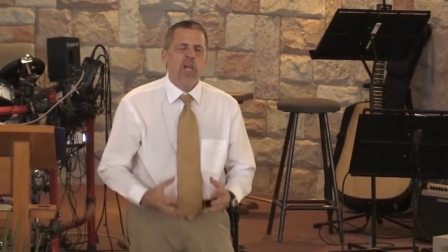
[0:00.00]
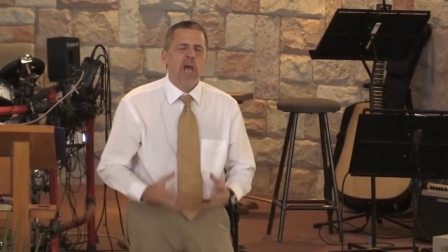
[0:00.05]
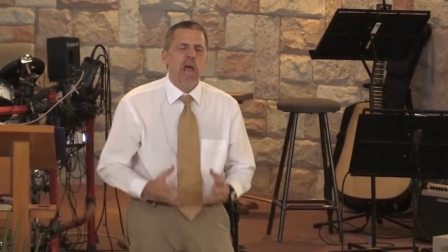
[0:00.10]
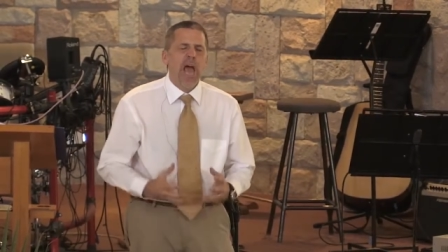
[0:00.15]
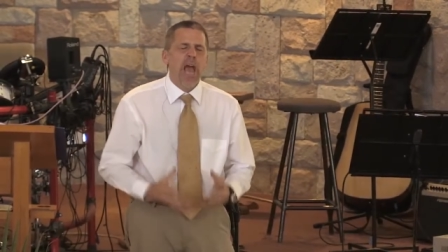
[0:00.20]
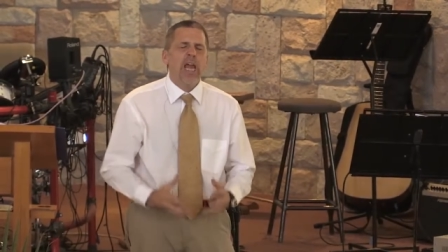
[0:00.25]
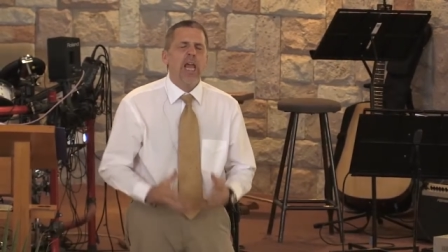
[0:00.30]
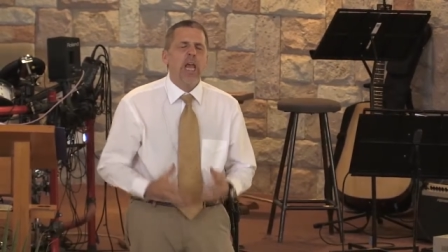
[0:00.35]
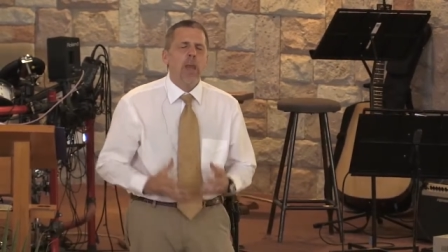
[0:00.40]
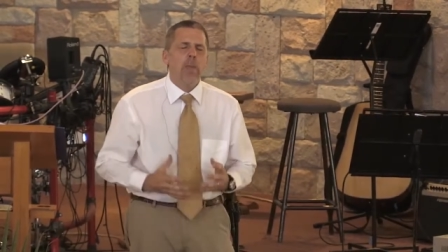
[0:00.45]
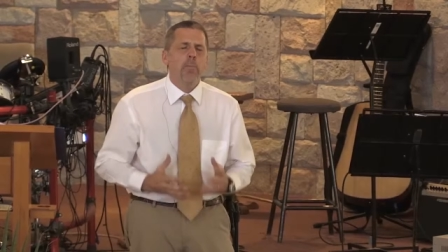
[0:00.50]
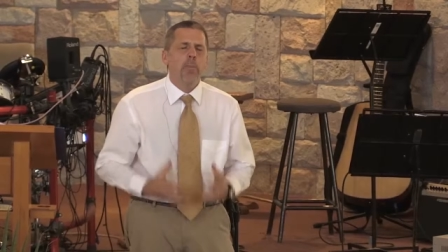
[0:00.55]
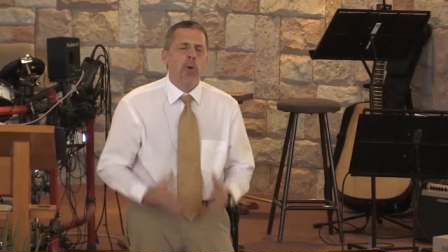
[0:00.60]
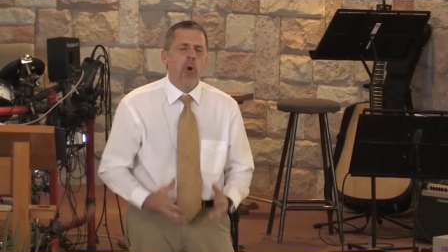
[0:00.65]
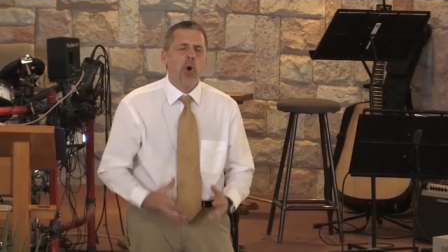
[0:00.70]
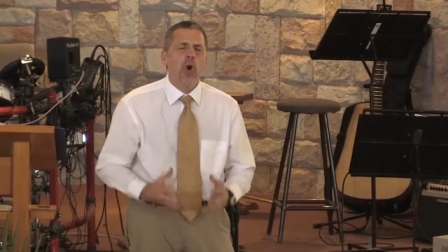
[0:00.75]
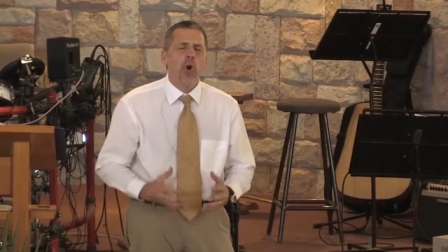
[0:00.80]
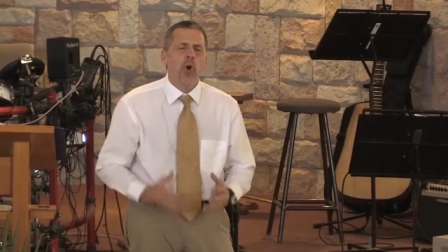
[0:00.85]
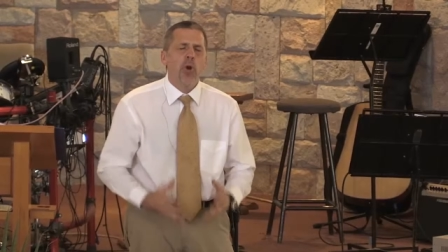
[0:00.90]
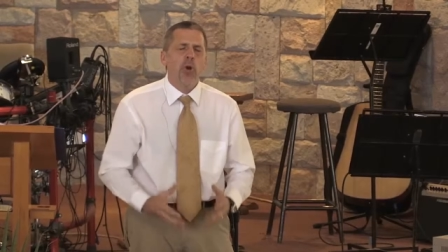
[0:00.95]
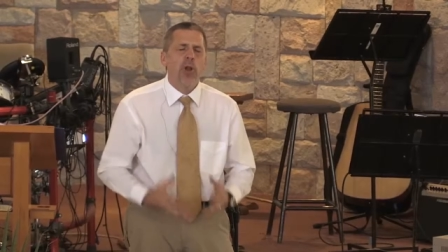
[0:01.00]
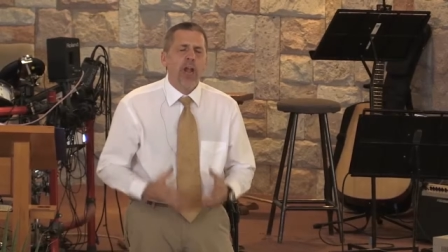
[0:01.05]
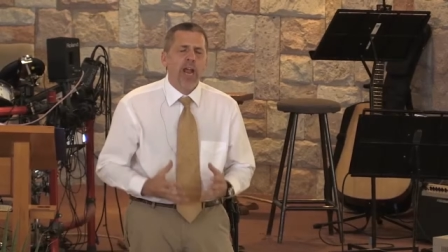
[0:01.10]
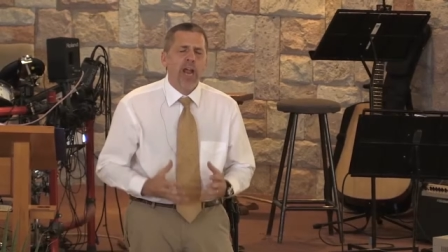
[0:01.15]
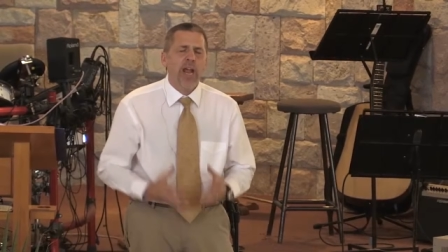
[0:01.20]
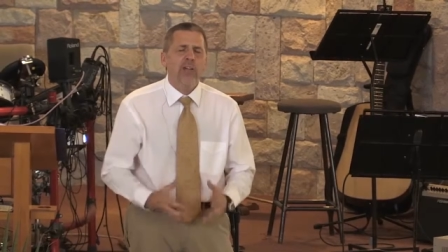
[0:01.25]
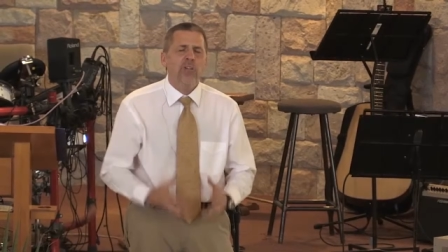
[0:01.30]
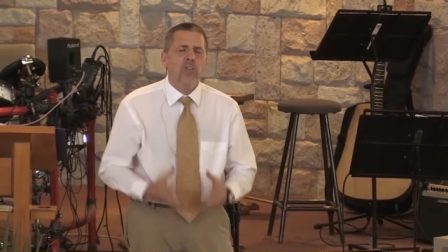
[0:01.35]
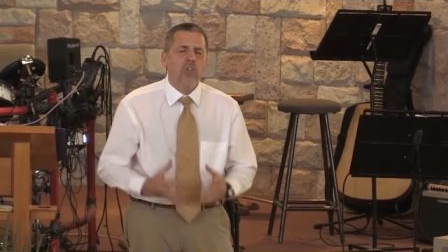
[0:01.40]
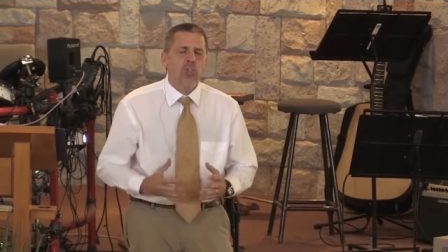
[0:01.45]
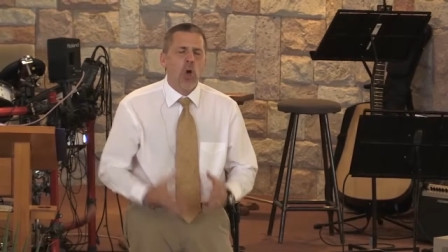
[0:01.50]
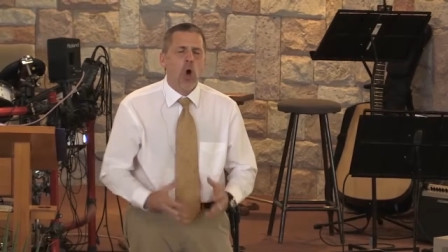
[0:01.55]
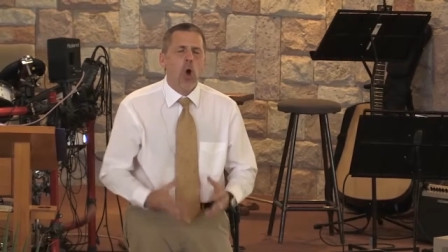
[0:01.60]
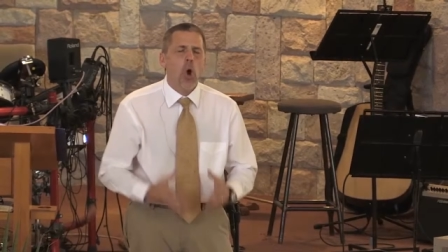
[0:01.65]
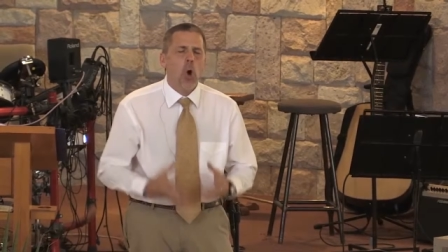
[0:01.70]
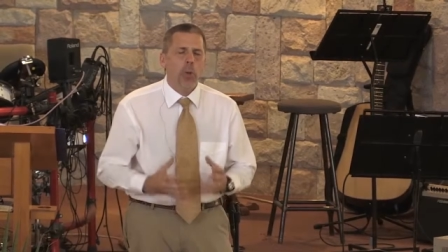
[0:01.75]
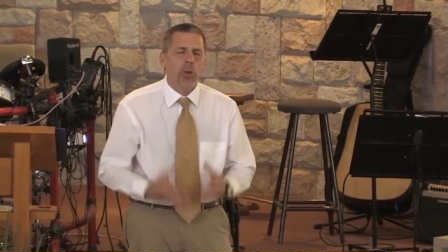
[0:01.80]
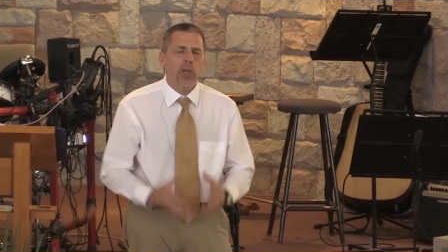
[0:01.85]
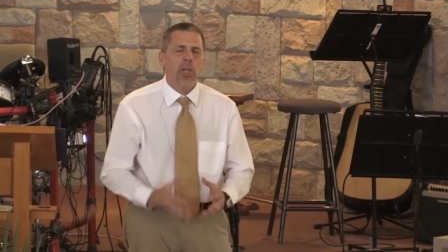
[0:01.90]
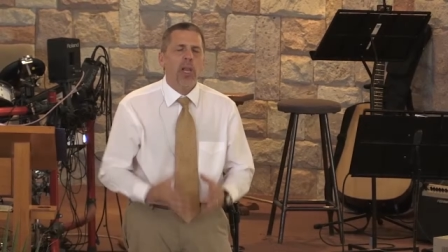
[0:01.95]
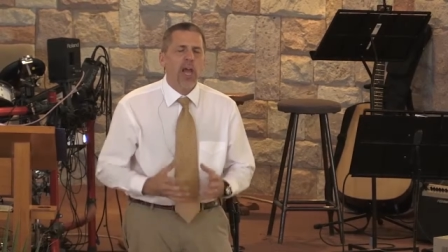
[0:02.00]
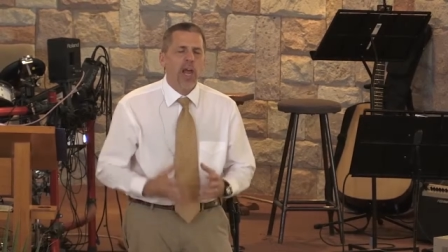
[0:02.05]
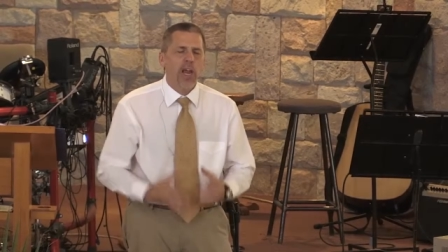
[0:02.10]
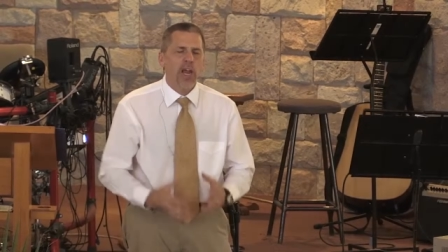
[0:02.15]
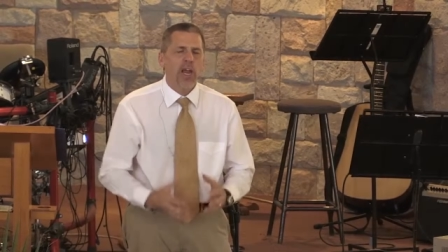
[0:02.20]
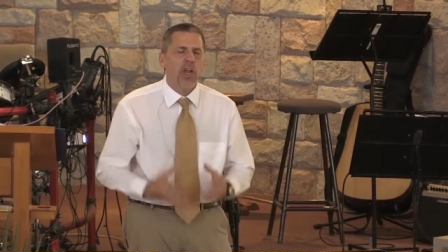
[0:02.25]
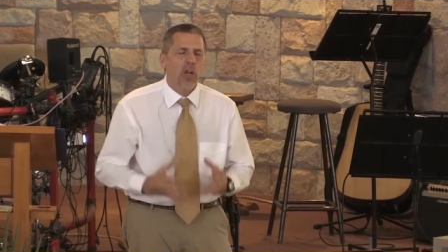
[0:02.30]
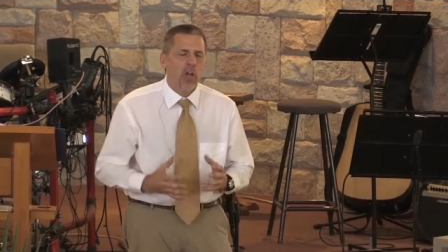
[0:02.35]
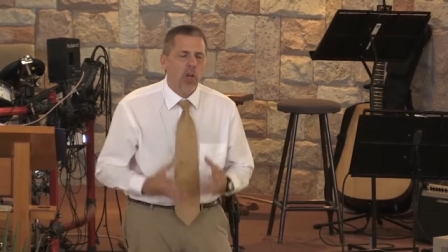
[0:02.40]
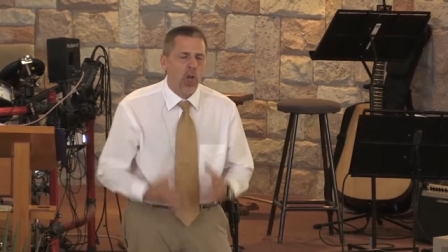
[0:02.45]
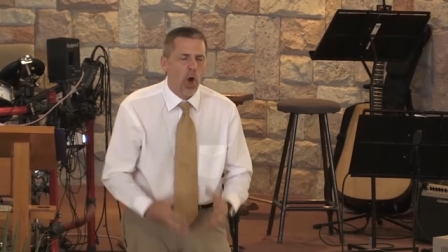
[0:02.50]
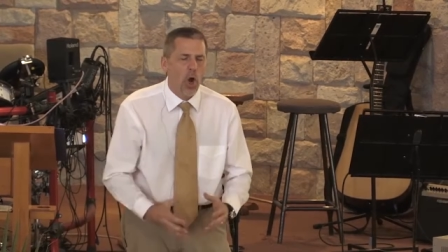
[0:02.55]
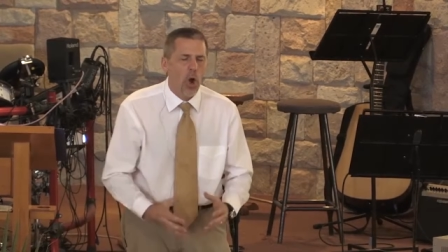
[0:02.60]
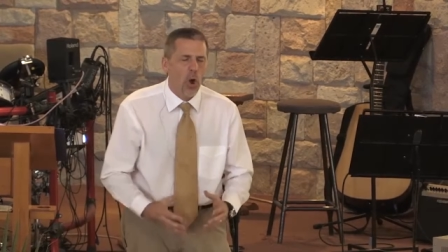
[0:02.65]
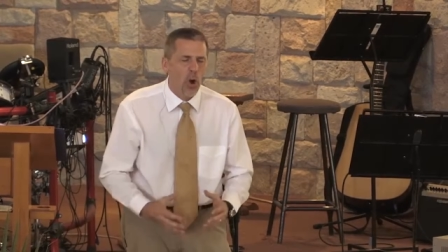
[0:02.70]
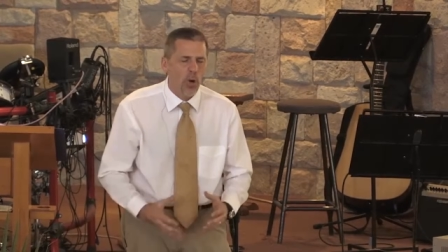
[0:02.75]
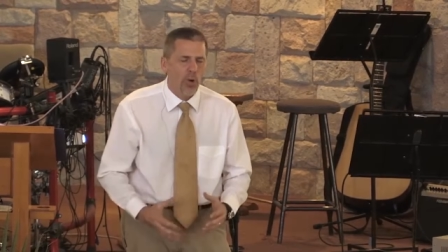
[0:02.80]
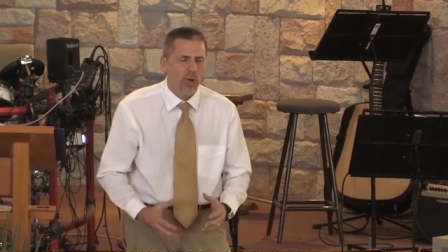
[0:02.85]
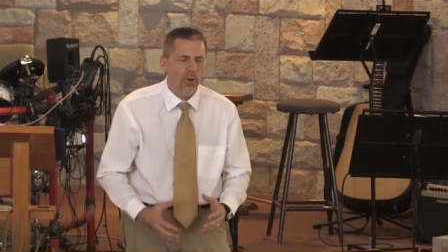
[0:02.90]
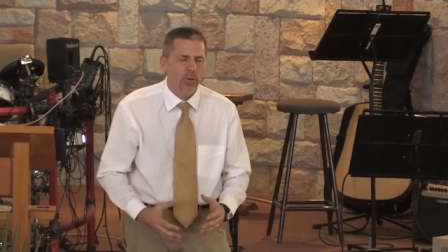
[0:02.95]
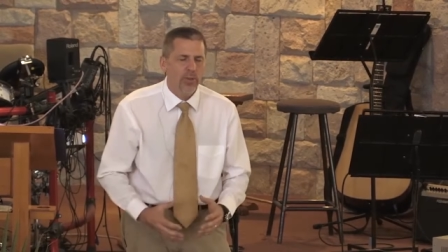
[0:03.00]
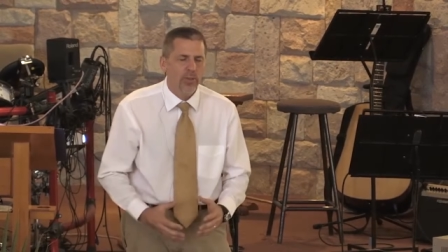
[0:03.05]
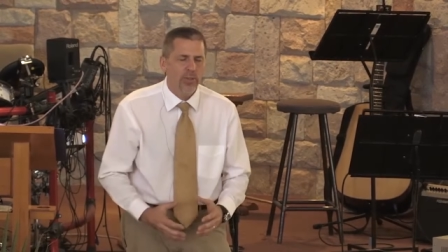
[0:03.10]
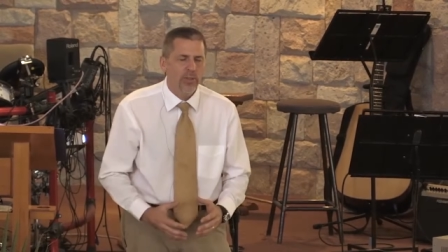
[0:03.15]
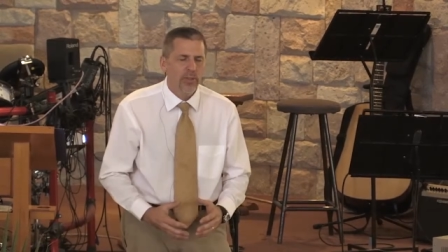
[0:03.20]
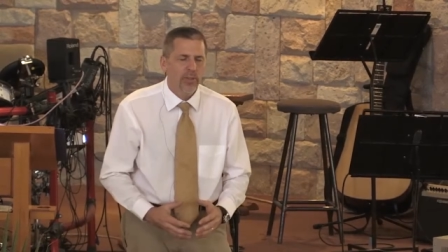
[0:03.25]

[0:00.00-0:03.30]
let it burn and don't let it go